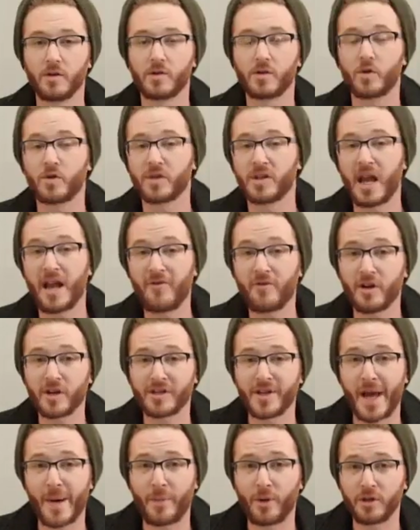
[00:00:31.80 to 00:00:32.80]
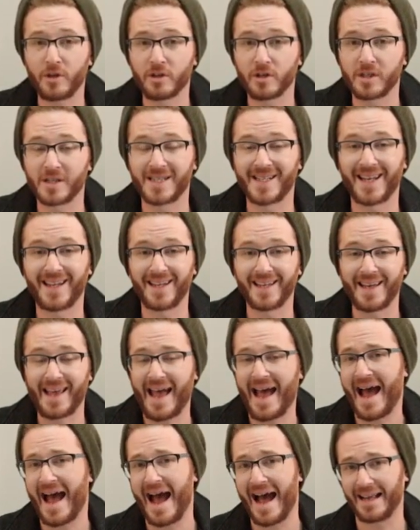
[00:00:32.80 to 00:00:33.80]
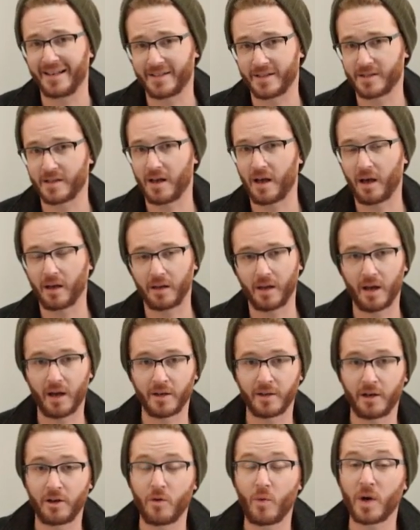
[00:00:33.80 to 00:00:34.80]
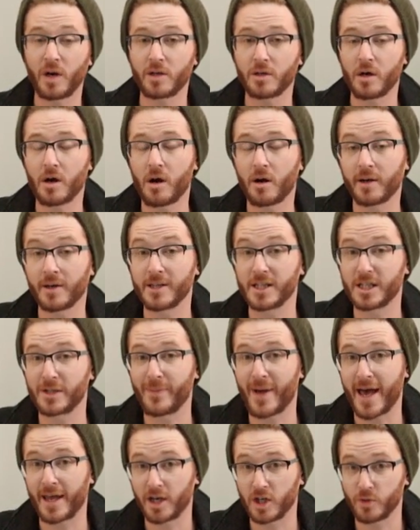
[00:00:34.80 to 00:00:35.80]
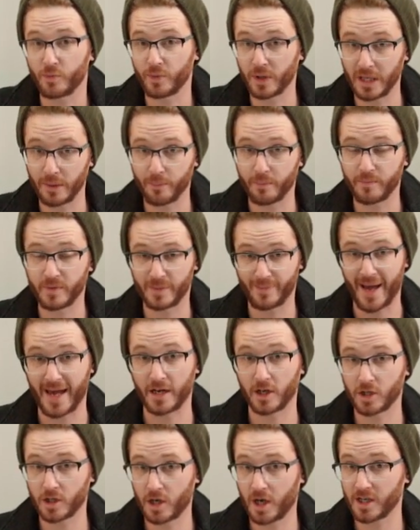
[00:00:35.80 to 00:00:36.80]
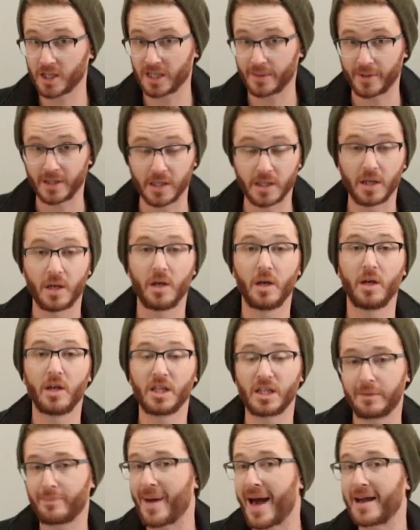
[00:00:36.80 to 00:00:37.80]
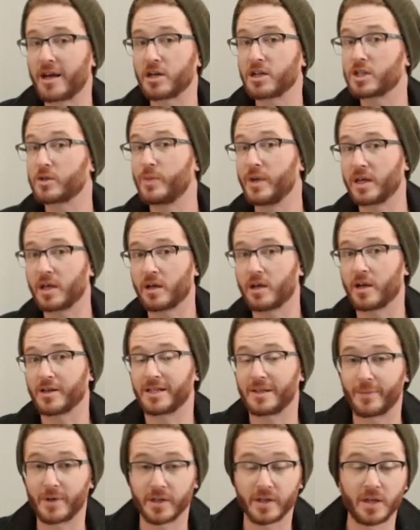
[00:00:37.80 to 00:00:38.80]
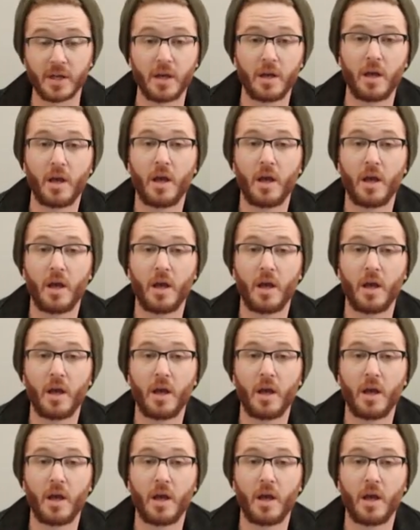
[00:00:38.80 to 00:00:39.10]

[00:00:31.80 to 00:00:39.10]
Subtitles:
so say for example, you're selling hats online and you want to target Spanish customers, Spanish speaking customers.